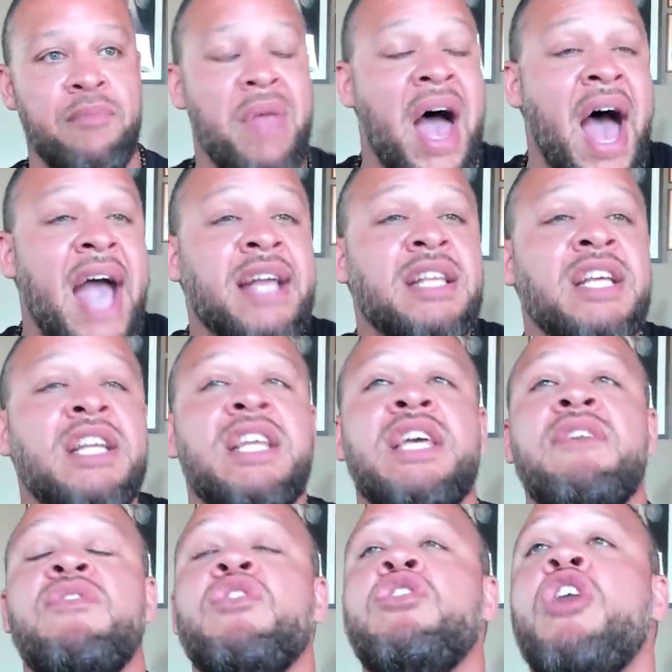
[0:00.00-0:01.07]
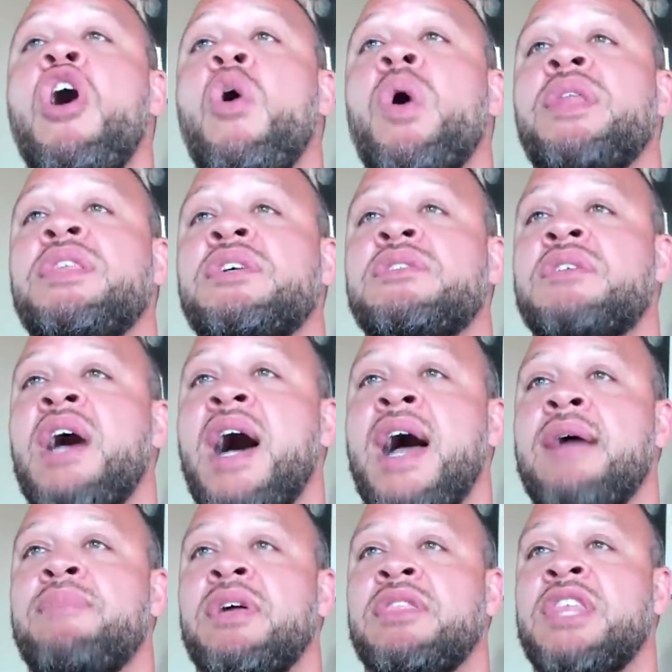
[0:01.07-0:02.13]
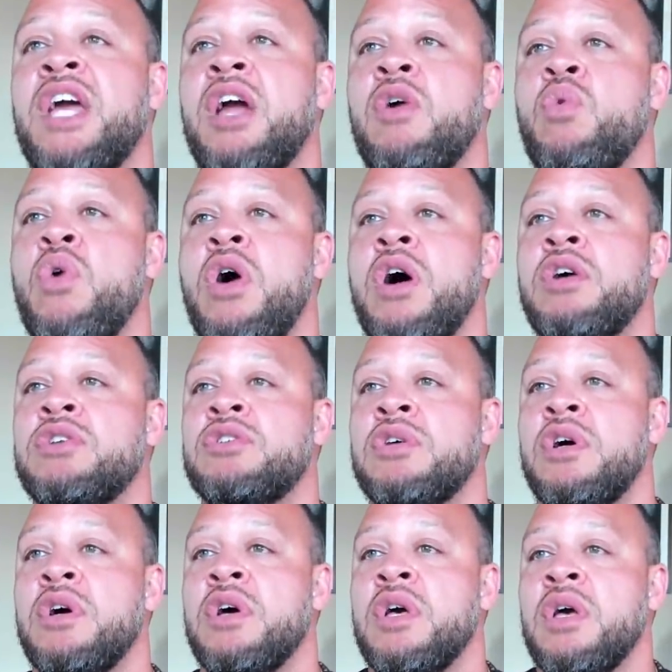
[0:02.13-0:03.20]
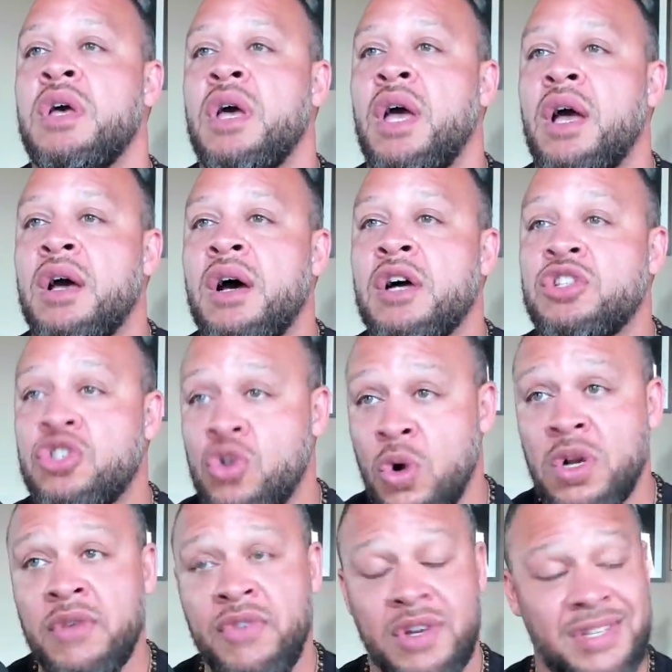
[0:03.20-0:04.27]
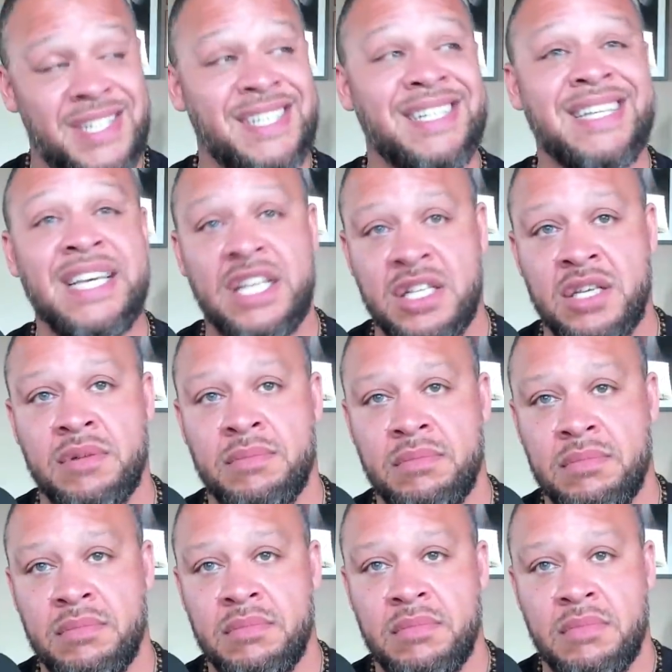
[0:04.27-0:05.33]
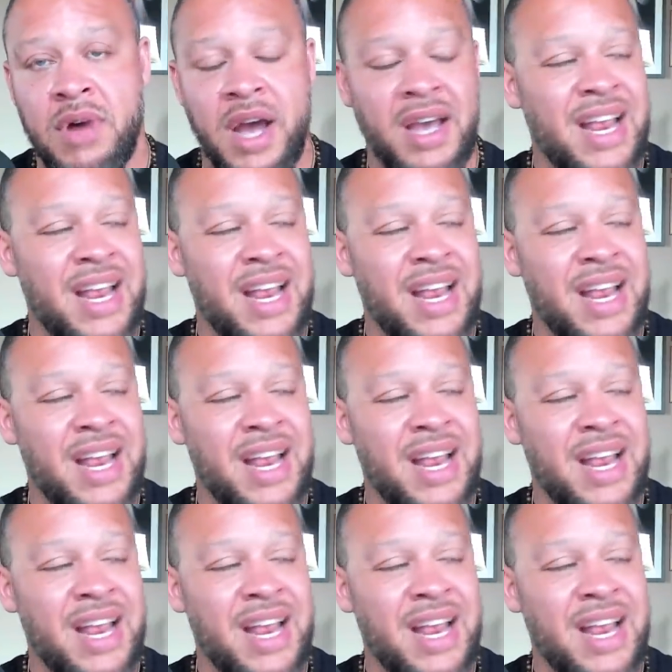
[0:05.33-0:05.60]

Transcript: I didn't even know at this time that there was a sort of a schism, right?